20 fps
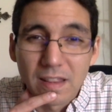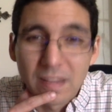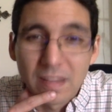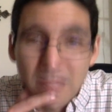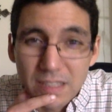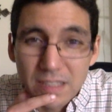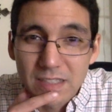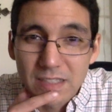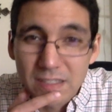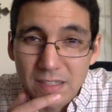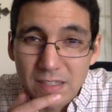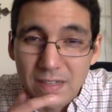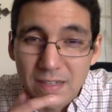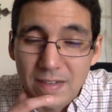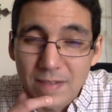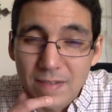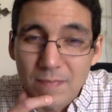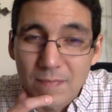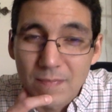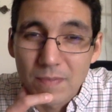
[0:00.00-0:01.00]
This is
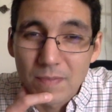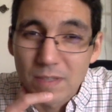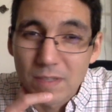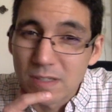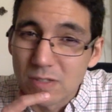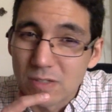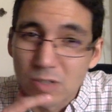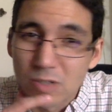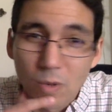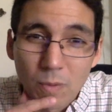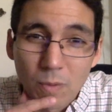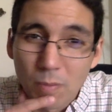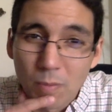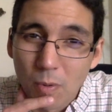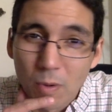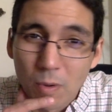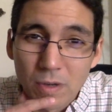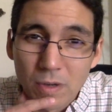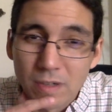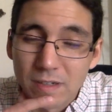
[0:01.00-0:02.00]
this is so
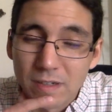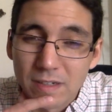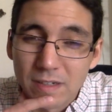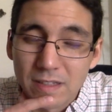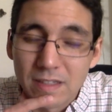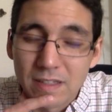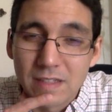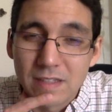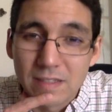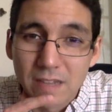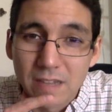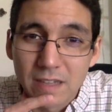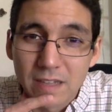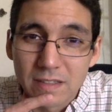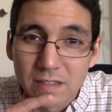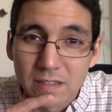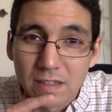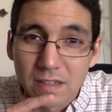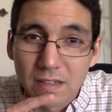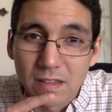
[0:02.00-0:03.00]
important in these
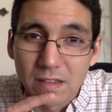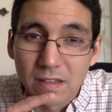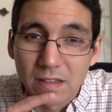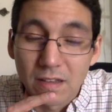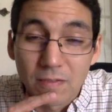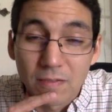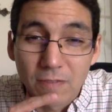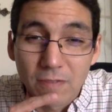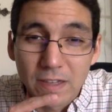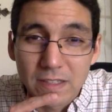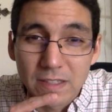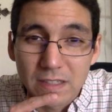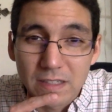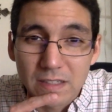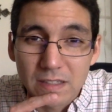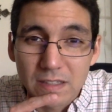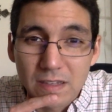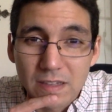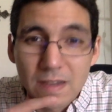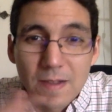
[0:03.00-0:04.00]
days that face
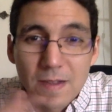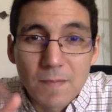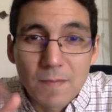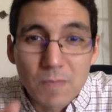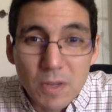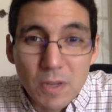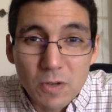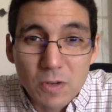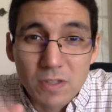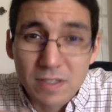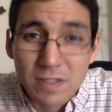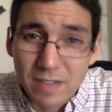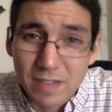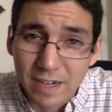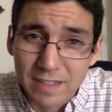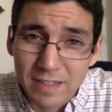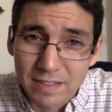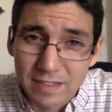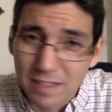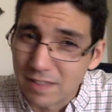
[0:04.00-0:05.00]
us. Here's the
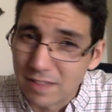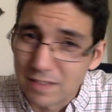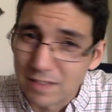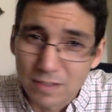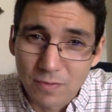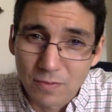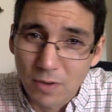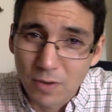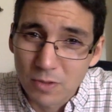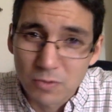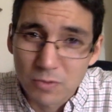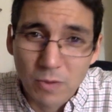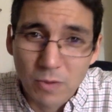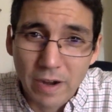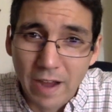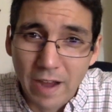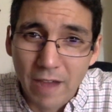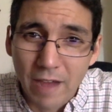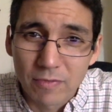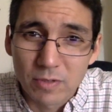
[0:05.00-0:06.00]
second sentence. It follows
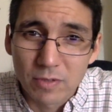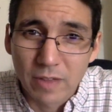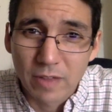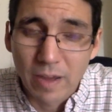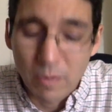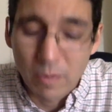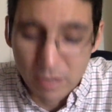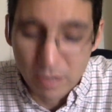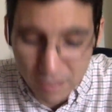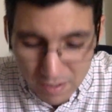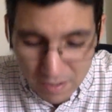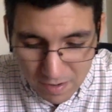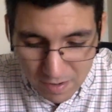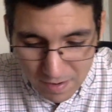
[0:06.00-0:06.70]
right after that one.